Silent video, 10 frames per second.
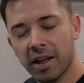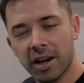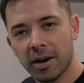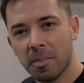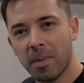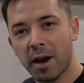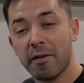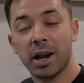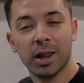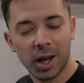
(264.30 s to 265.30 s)
Um, I've
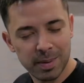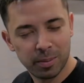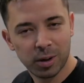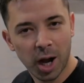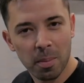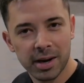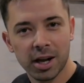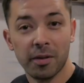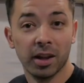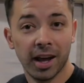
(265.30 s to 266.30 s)
had a lot of people
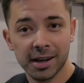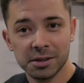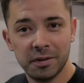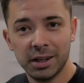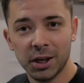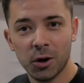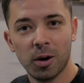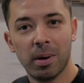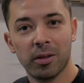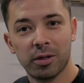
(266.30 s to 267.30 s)
commenting on the last video about